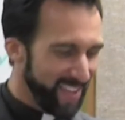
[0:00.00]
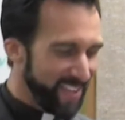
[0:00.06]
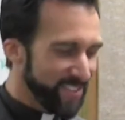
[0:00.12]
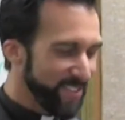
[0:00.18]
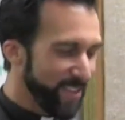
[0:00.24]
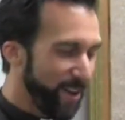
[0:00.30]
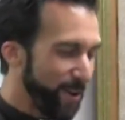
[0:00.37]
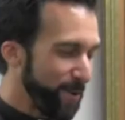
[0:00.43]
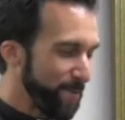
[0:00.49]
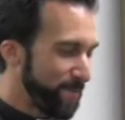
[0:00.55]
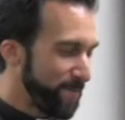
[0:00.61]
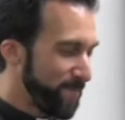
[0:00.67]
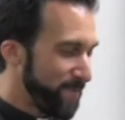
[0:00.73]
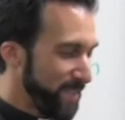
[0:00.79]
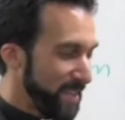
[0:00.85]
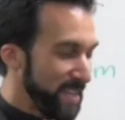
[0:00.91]
So,
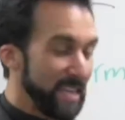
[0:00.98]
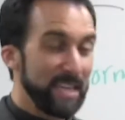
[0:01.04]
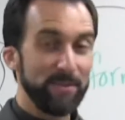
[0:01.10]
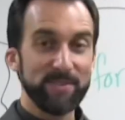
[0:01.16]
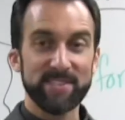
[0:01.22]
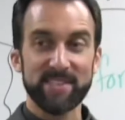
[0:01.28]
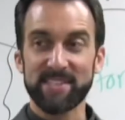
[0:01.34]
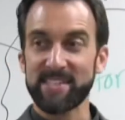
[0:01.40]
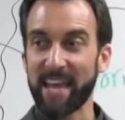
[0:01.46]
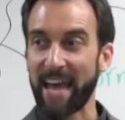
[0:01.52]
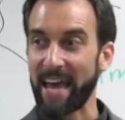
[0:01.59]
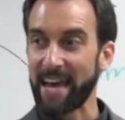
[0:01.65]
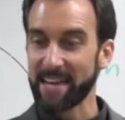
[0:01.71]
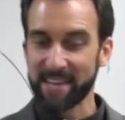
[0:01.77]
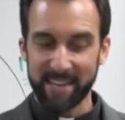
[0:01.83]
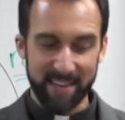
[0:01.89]
he was
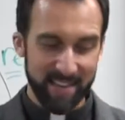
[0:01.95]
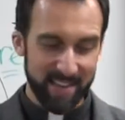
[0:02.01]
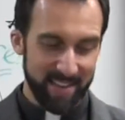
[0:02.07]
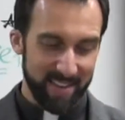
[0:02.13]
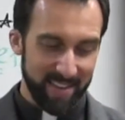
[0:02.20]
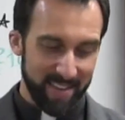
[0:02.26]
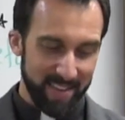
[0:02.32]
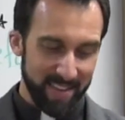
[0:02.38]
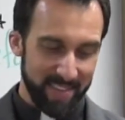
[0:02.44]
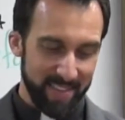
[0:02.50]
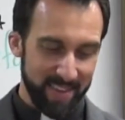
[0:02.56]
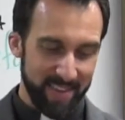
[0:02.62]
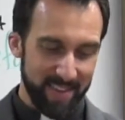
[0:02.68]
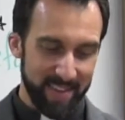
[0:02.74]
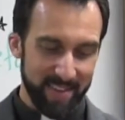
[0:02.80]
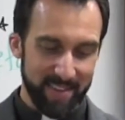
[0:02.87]
attacking
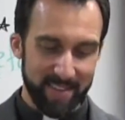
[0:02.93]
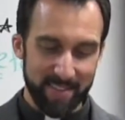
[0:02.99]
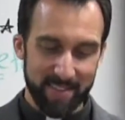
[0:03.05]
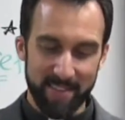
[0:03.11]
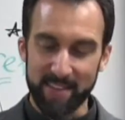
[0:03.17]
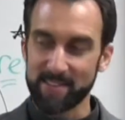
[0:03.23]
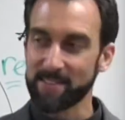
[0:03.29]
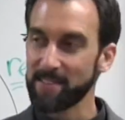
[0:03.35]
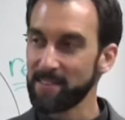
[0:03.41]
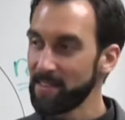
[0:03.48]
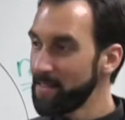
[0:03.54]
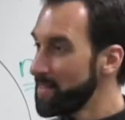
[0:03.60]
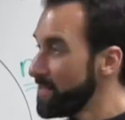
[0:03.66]
the, this,